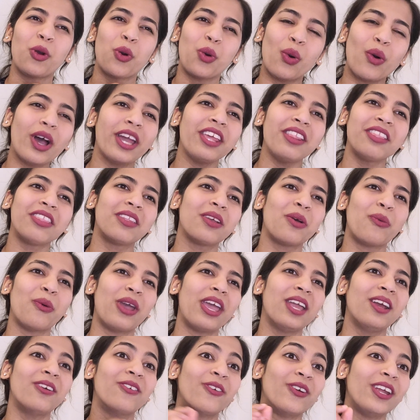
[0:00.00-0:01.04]
quite the
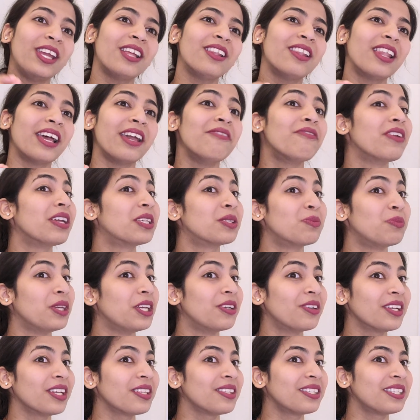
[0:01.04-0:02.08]
way real-life
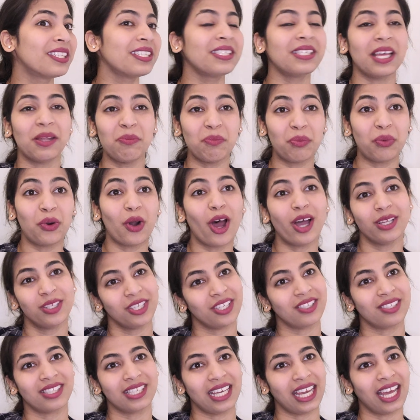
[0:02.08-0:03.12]
experiences and
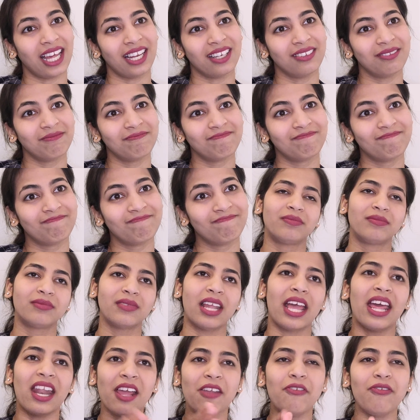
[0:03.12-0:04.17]
projects can.
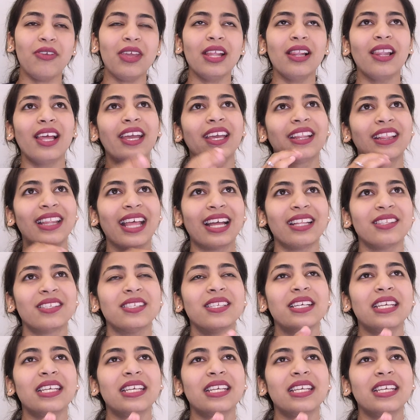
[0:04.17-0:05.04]
And I feel like that's